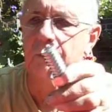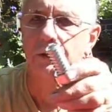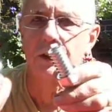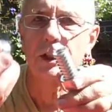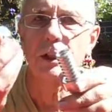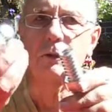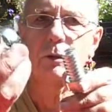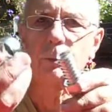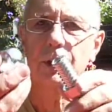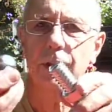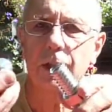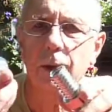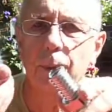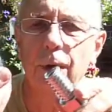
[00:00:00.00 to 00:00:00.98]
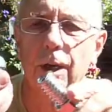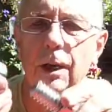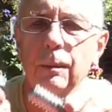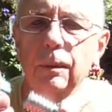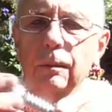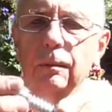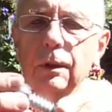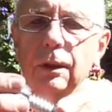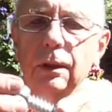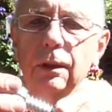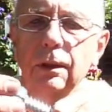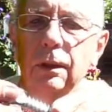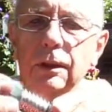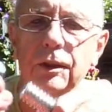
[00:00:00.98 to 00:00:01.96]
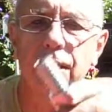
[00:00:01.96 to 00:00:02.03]
fitting from another pipe,
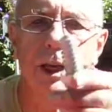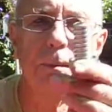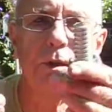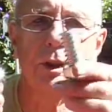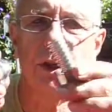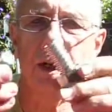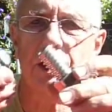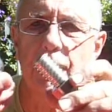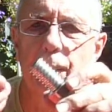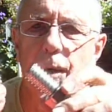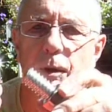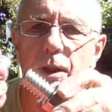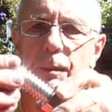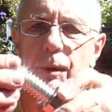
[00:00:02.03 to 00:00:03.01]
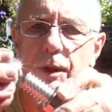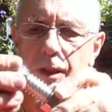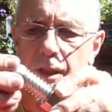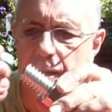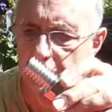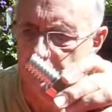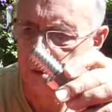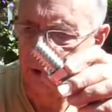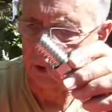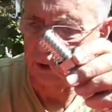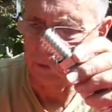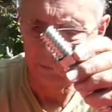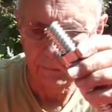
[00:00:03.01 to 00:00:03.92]
same size supposedly, but doesn't fit.